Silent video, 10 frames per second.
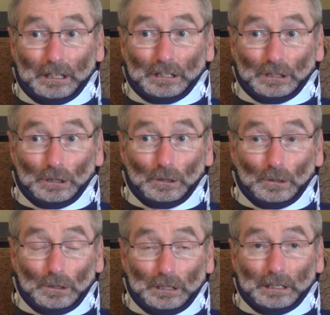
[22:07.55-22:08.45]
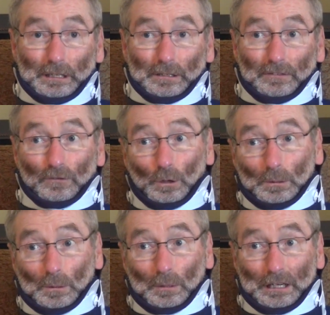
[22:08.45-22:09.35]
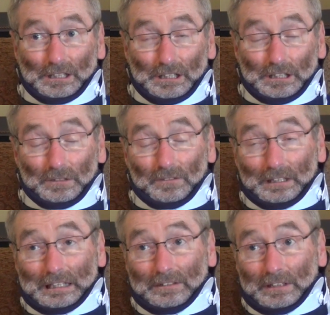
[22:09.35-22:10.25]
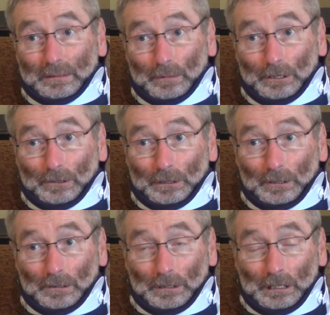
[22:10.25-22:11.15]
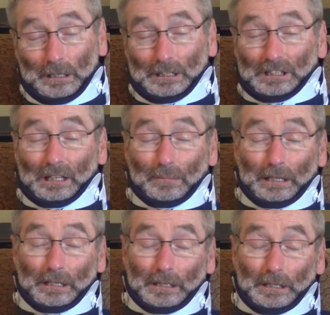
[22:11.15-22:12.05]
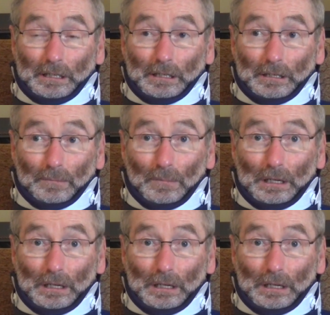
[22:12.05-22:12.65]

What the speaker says: So the formal process of leaving Marinol, because I made a